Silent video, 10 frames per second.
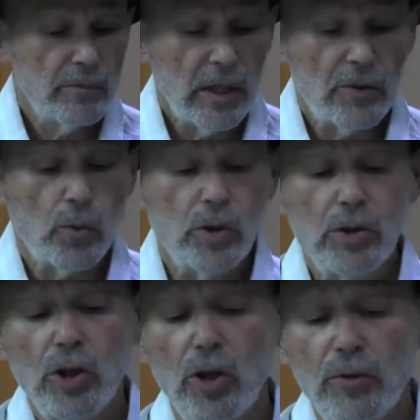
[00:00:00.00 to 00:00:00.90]
Now the
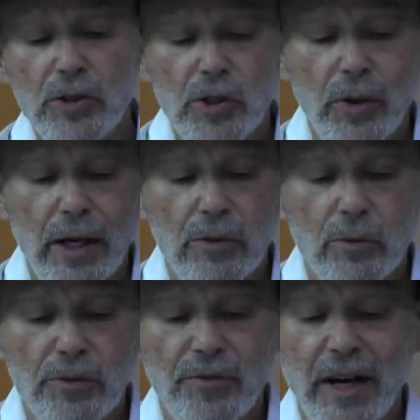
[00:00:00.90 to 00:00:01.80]
word tov is crowned
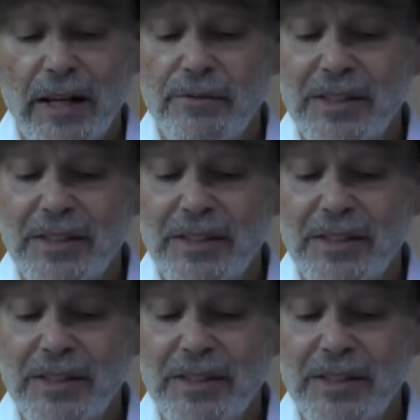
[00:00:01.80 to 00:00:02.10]
with five